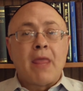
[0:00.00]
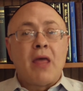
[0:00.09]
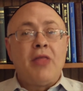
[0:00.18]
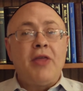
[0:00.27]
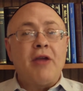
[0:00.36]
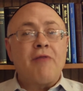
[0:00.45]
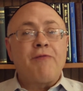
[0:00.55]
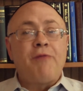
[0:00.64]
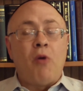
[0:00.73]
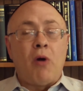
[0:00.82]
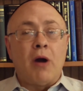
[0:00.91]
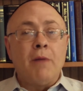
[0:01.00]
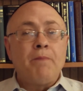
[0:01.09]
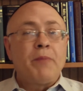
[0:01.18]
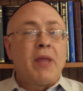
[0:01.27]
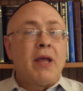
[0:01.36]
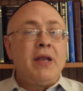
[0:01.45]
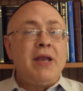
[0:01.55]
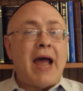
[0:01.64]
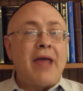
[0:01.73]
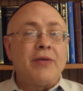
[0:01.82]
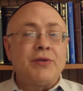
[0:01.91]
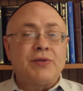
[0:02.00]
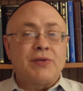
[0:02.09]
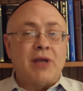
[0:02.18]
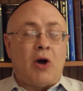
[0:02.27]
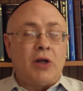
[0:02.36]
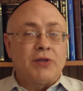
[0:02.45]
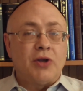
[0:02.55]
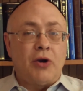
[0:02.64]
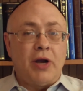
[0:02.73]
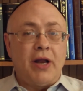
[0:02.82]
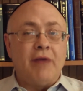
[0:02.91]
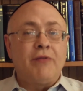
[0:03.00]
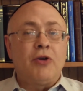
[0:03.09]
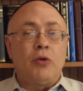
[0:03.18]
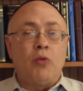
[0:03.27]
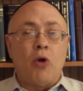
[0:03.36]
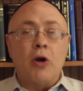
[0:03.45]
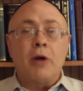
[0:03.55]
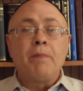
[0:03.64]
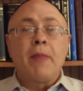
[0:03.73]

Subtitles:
Therefore, neither alternative could work,